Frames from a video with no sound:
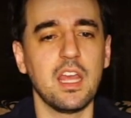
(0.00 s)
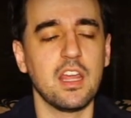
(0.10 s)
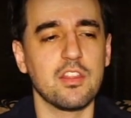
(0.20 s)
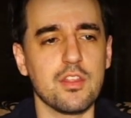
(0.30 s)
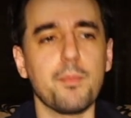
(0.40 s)

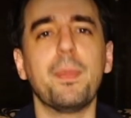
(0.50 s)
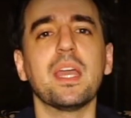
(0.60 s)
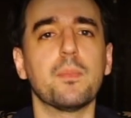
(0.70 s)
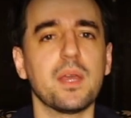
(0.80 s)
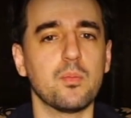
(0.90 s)
the
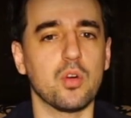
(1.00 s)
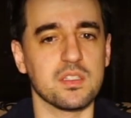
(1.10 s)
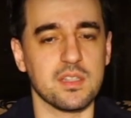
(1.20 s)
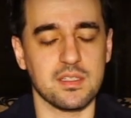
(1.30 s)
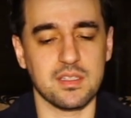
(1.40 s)
big boys,
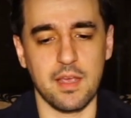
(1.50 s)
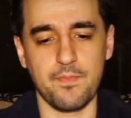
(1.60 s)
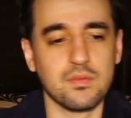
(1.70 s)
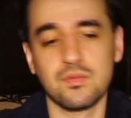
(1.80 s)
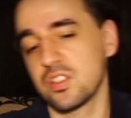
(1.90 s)
let's say.
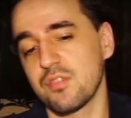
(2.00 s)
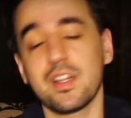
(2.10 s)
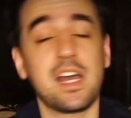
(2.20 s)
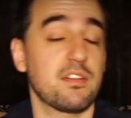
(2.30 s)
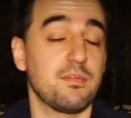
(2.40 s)
So for
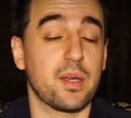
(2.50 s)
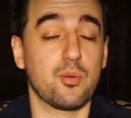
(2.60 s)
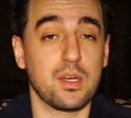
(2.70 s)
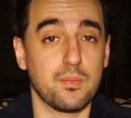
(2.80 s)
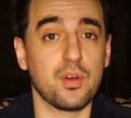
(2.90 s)
lack of a better
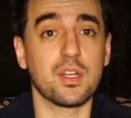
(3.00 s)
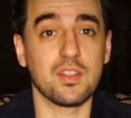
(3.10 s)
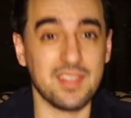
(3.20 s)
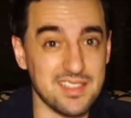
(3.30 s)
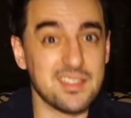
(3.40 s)
way to put it,
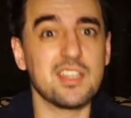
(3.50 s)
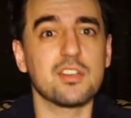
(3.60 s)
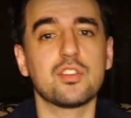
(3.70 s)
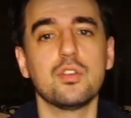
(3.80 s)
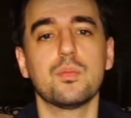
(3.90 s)
these tier
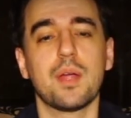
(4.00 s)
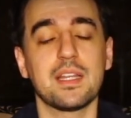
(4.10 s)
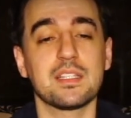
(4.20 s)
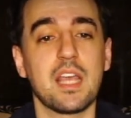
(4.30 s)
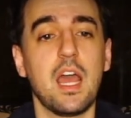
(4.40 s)
2
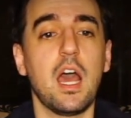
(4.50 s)
brands,